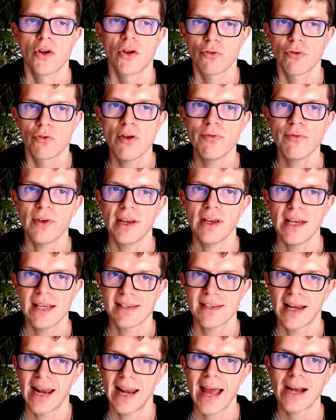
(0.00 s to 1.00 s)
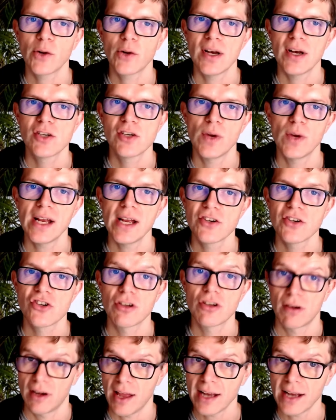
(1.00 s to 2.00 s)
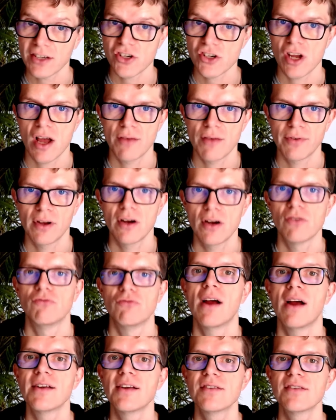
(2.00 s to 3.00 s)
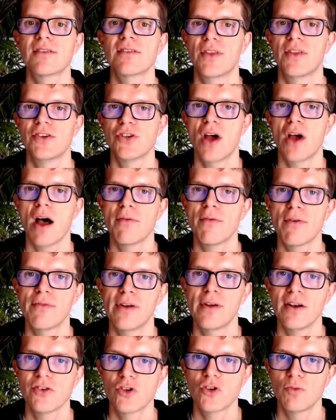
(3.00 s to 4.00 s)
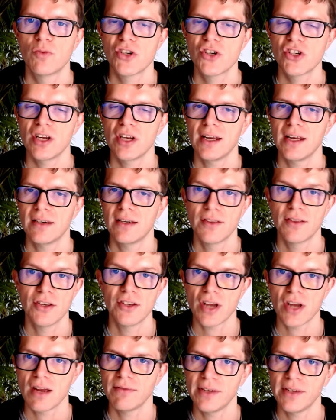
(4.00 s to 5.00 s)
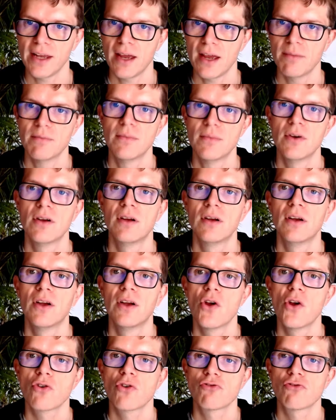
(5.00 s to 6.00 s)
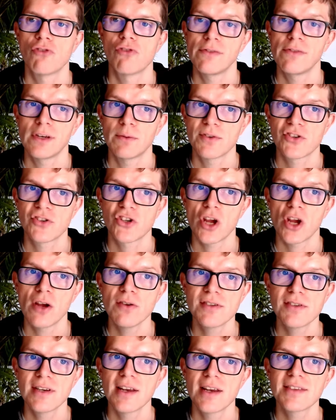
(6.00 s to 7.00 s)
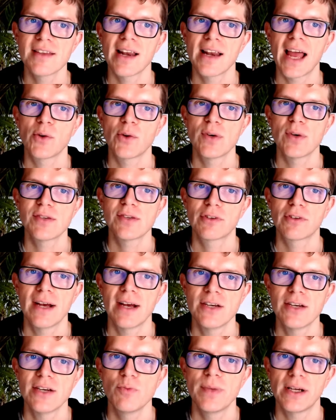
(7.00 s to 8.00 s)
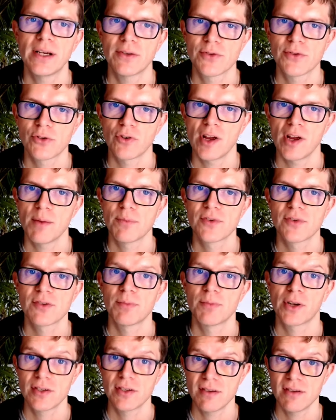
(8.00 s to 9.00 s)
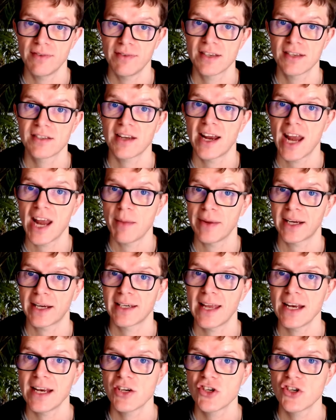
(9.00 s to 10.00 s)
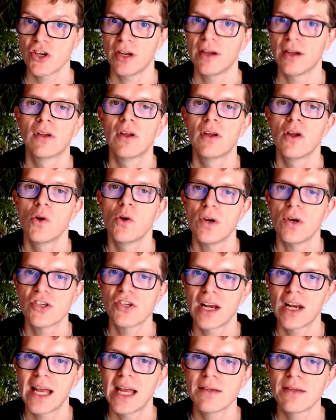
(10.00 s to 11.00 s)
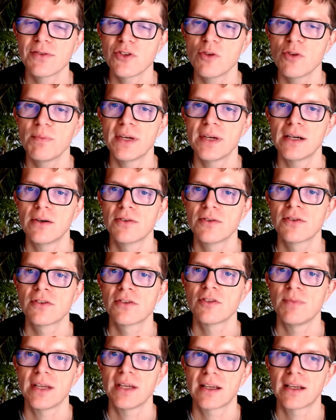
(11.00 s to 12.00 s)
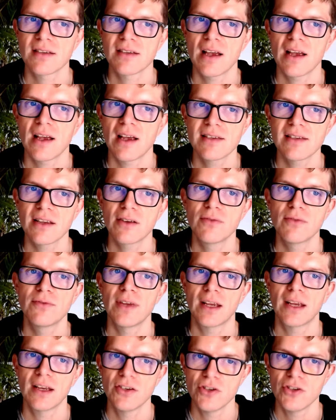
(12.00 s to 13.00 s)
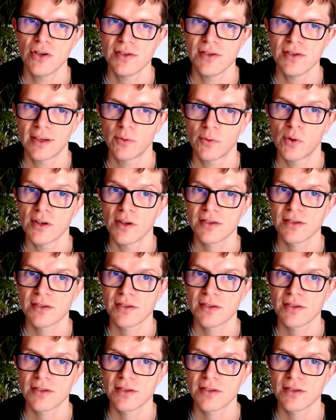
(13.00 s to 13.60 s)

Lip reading: Groovy is a language which, like Java, runs on the Java Virtual Machine, the JVM. Groovy was chosen as the language for Gradle build scripts because of its dynamic nature, which allows your build to be concisely configured using what's